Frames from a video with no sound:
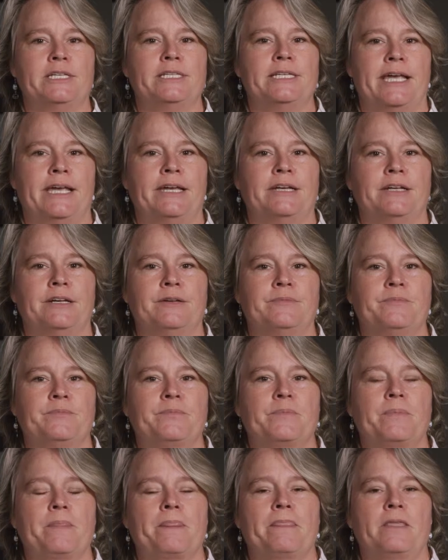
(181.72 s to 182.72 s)
data.
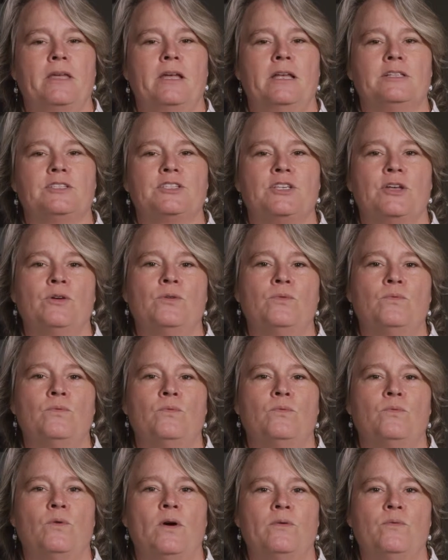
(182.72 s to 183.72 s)
And so
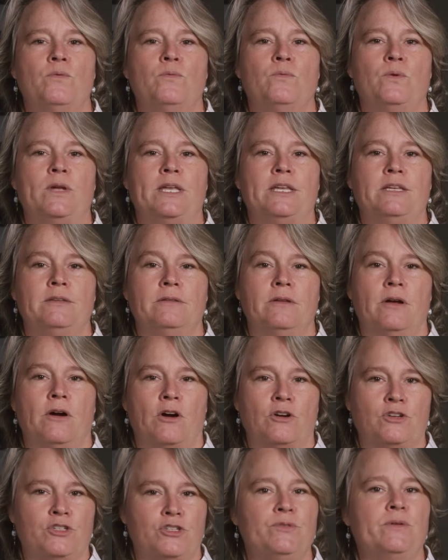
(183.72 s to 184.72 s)
what we
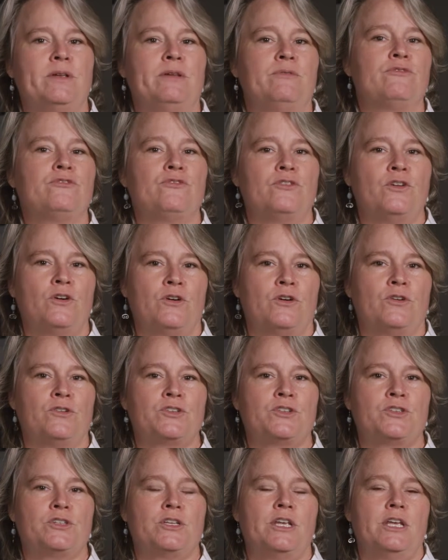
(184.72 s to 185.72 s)
are doing
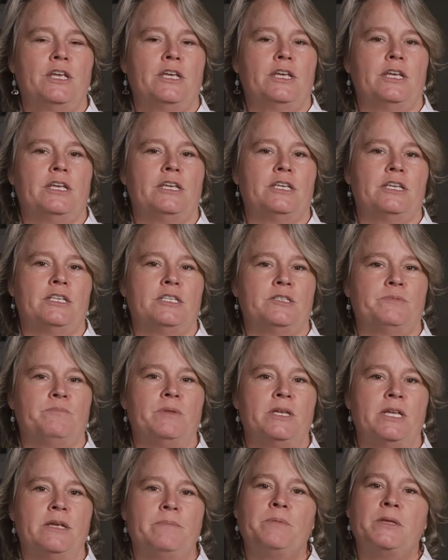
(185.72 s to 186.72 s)
first is
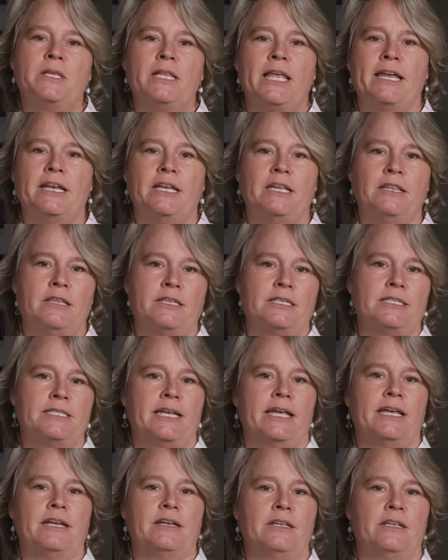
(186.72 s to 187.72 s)
manipulating this
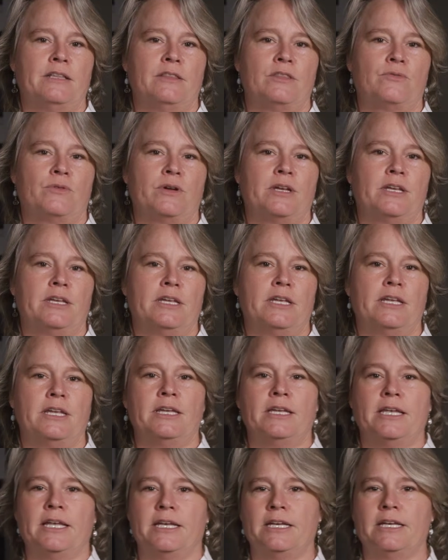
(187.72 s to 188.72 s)
data in
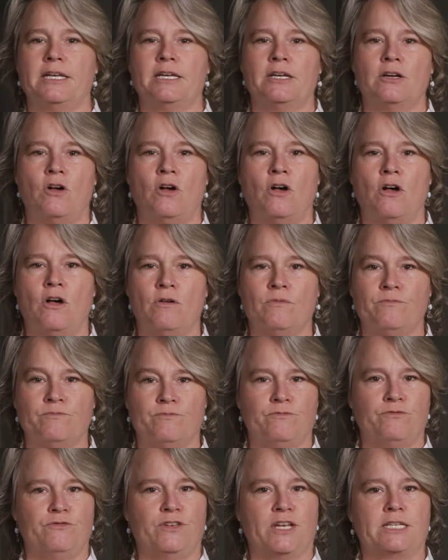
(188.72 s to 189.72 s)
3D, getting it all
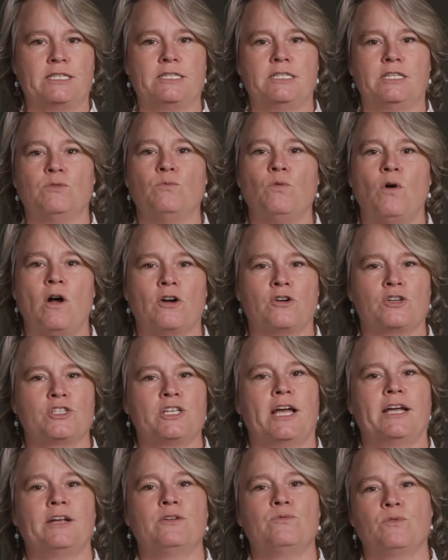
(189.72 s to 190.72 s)
fixed and
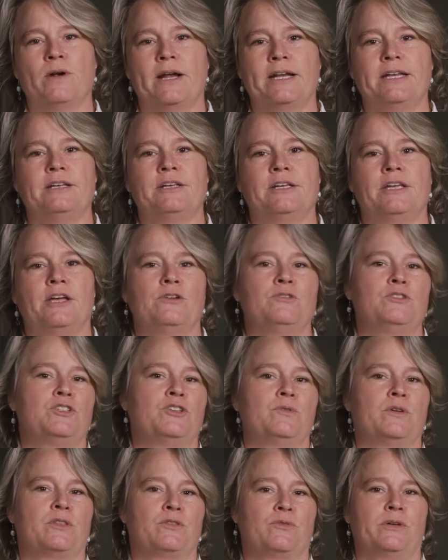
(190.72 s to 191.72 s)
watertight, ready to go
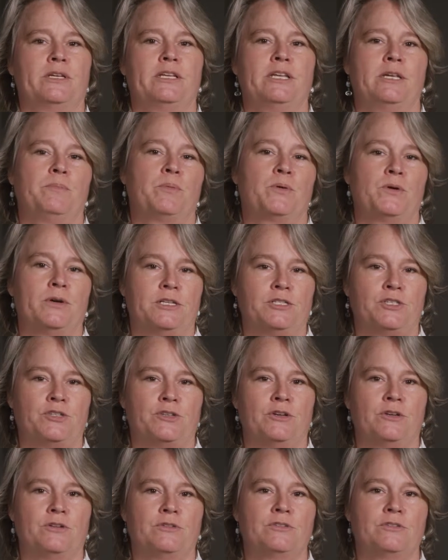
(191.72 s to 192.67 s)
to a 3D printer